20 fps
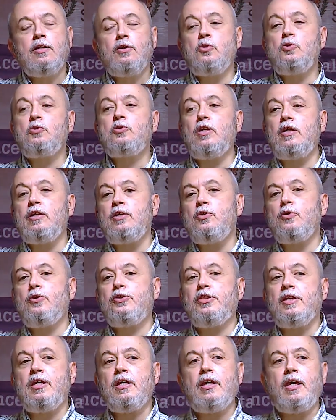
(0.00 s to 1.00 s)
usually you
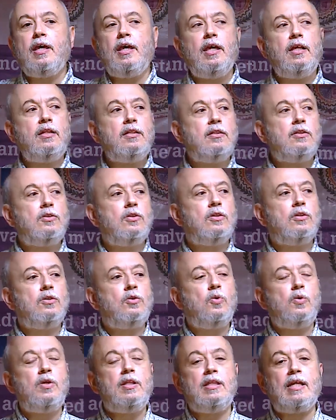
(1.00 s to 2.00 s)
think in
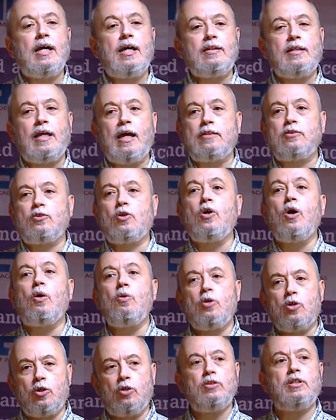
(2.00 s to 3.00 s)
doing that at
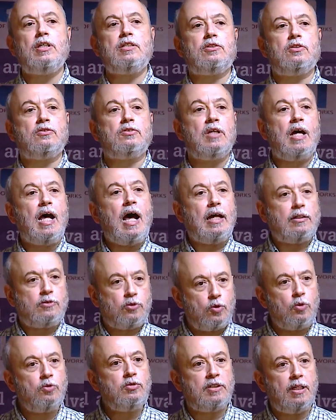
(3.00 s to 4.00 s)
cold conditions, at
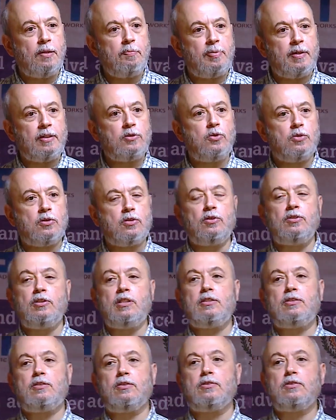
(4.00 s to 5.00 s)
room temperature
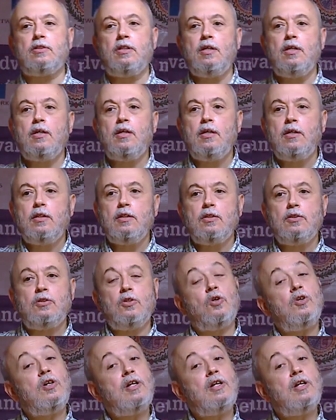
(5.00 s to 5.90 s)
conditions. No,